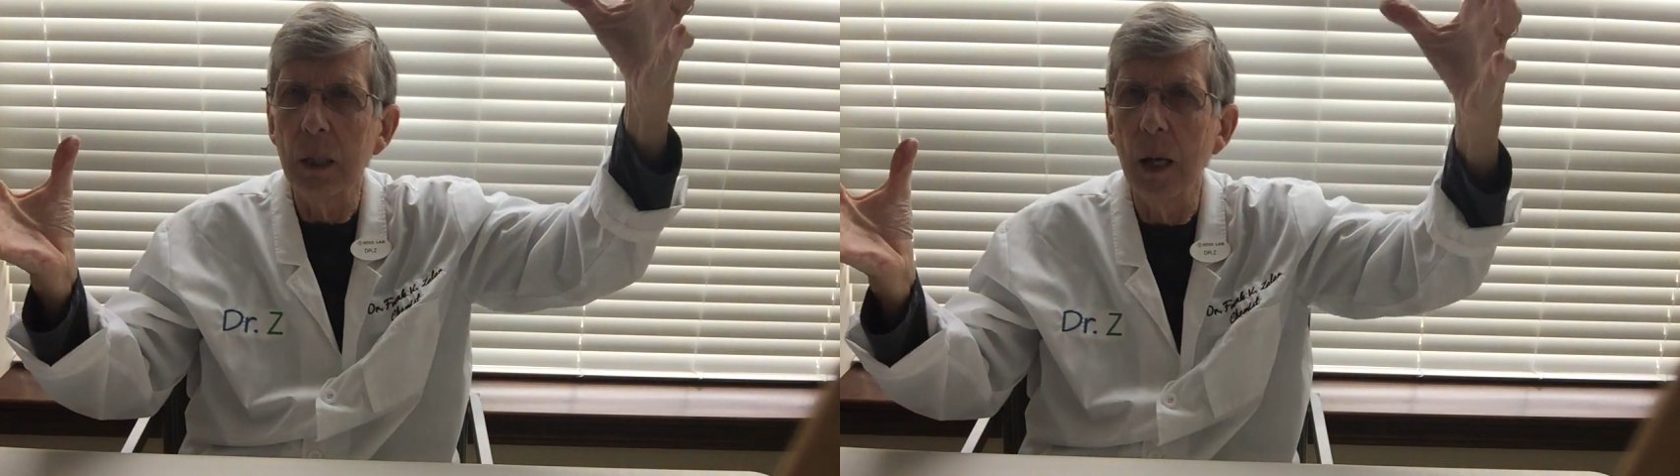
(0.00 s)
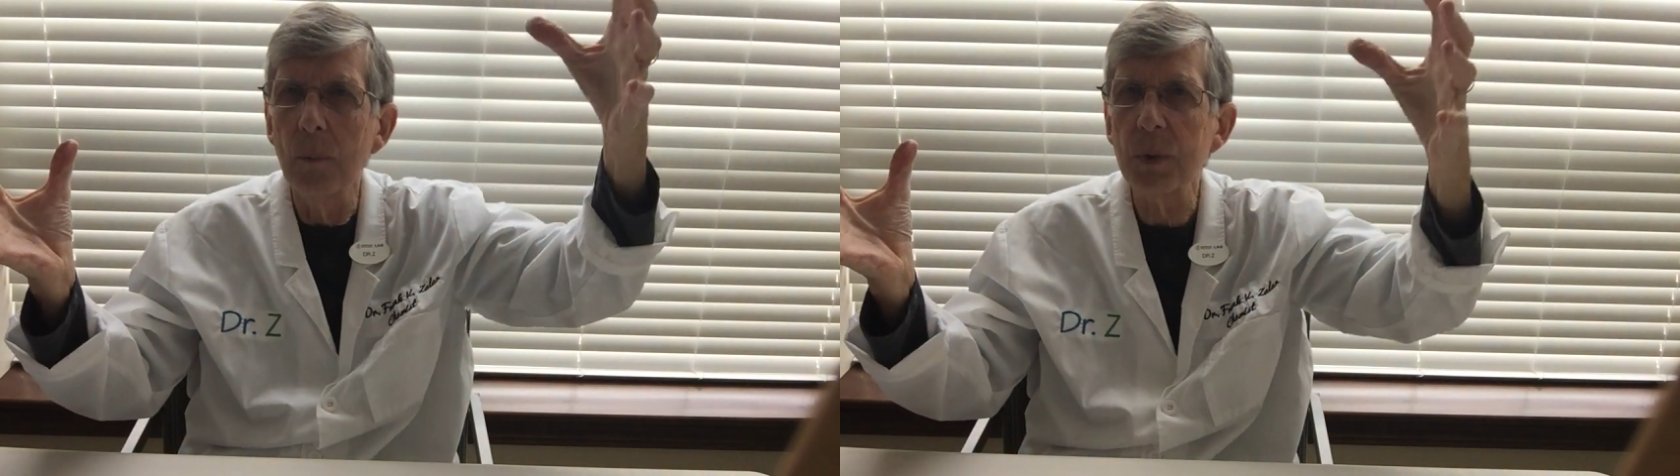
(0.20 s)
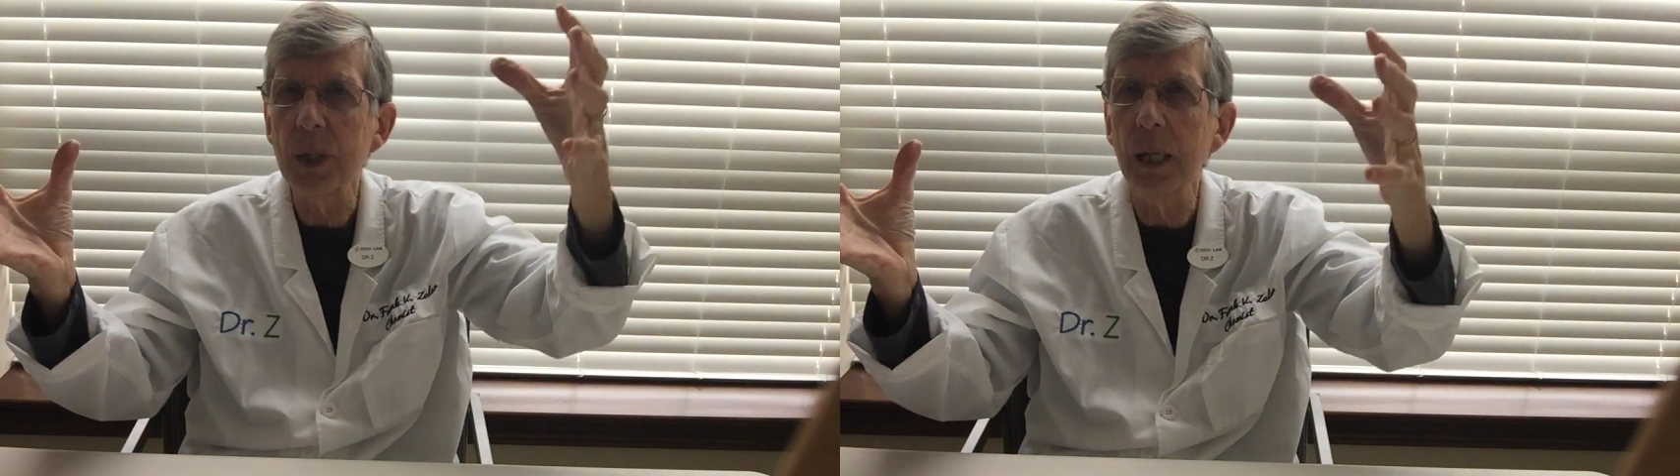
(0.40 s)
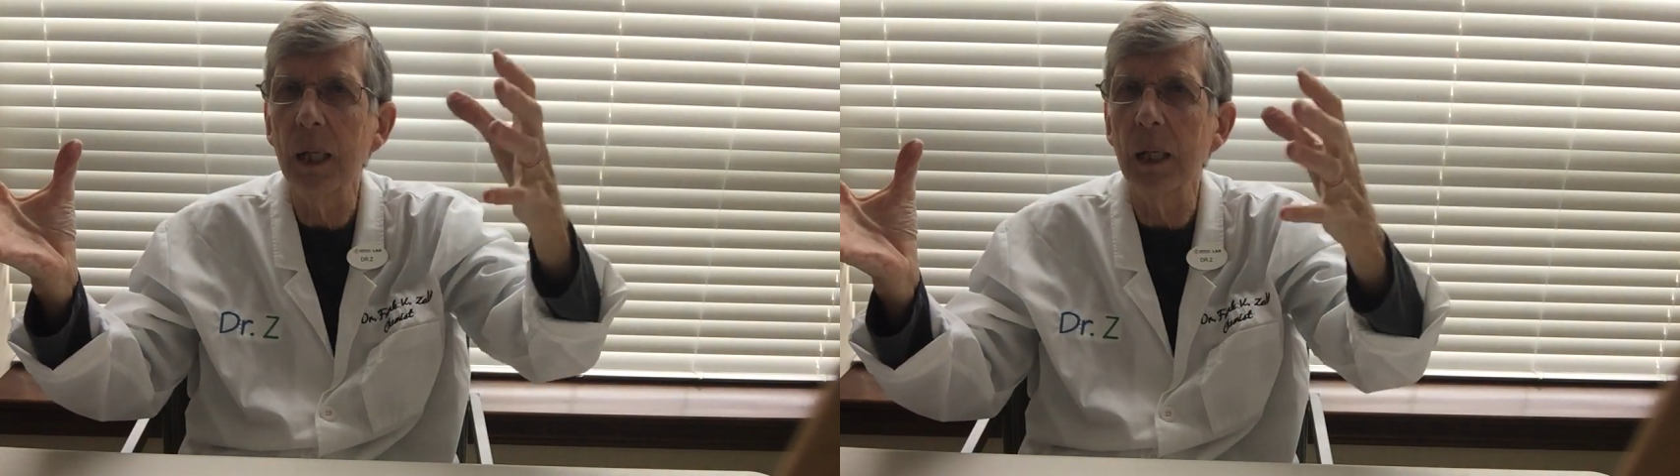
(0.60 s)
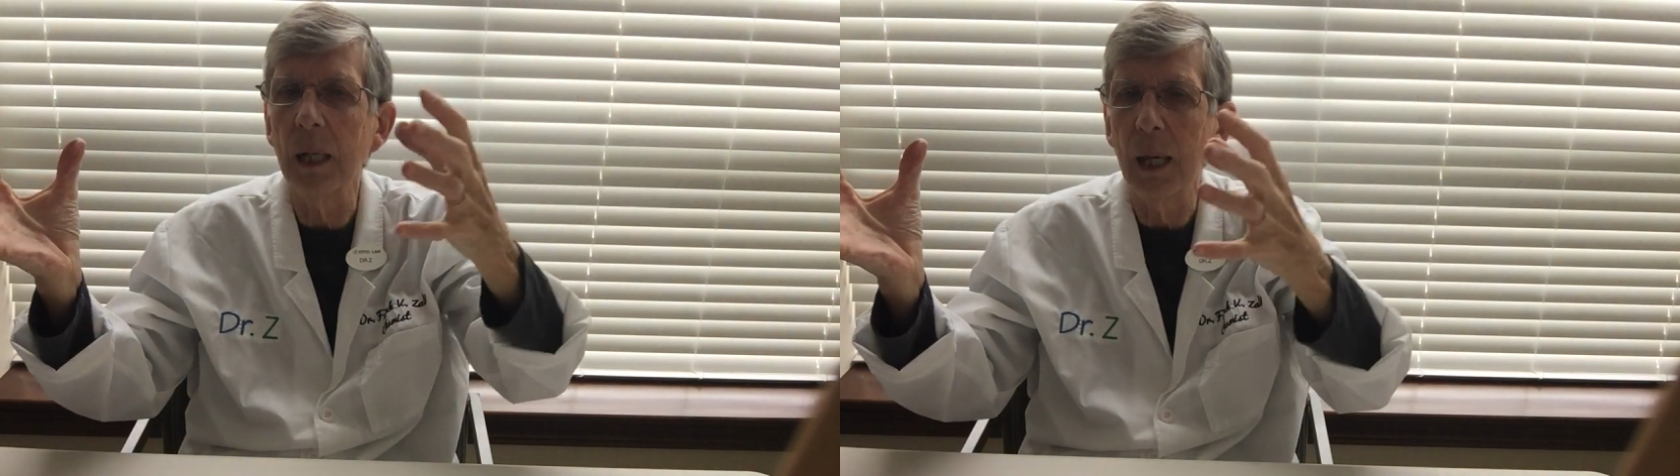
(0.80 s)
comes
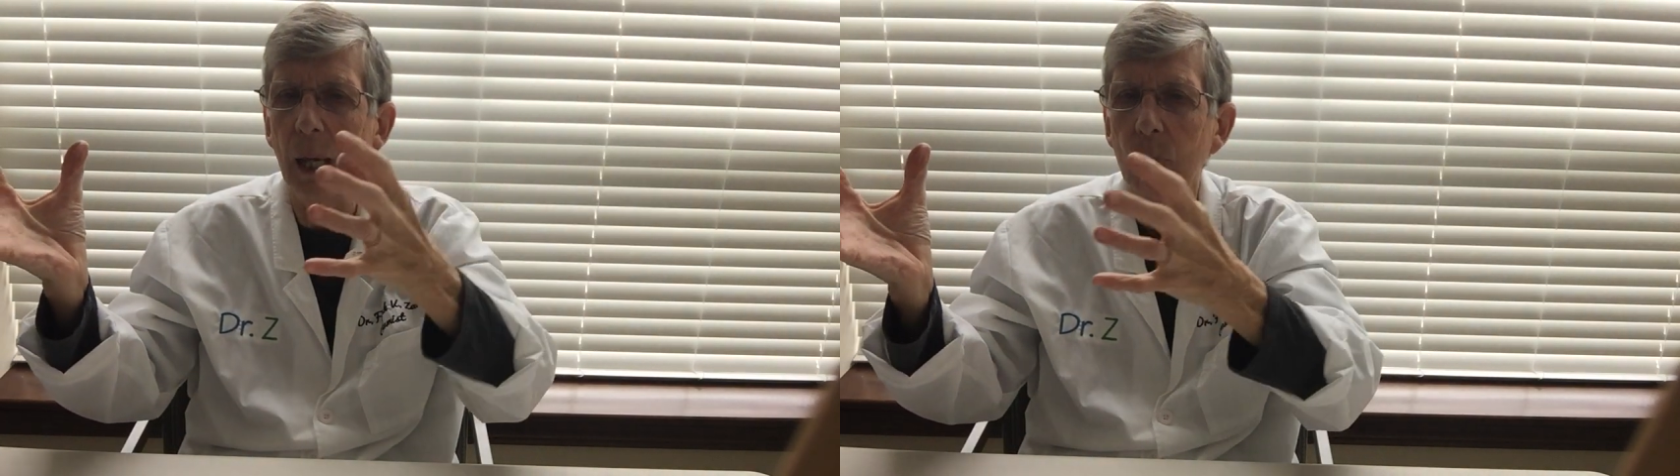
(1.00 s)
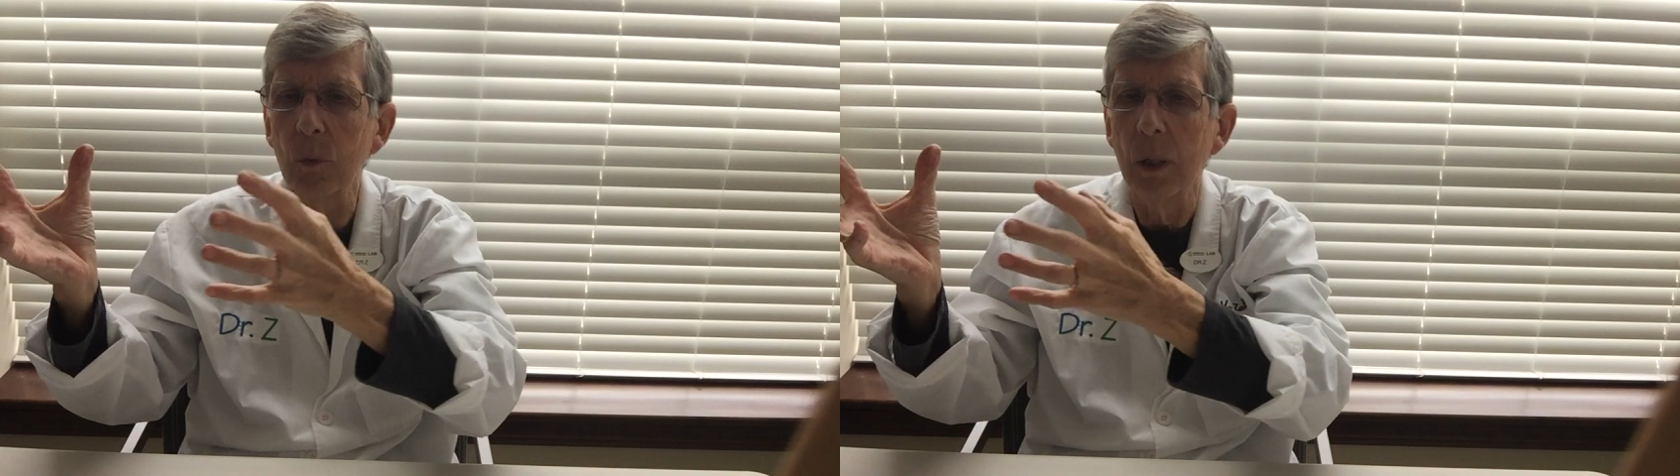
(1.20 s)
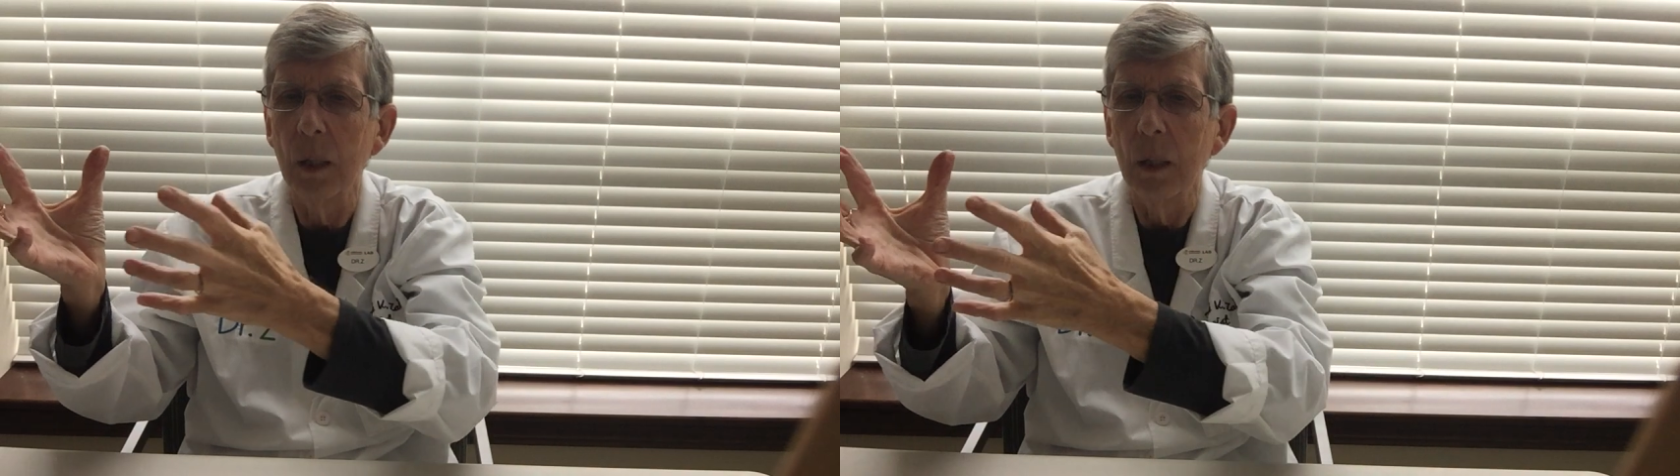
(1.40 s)
in and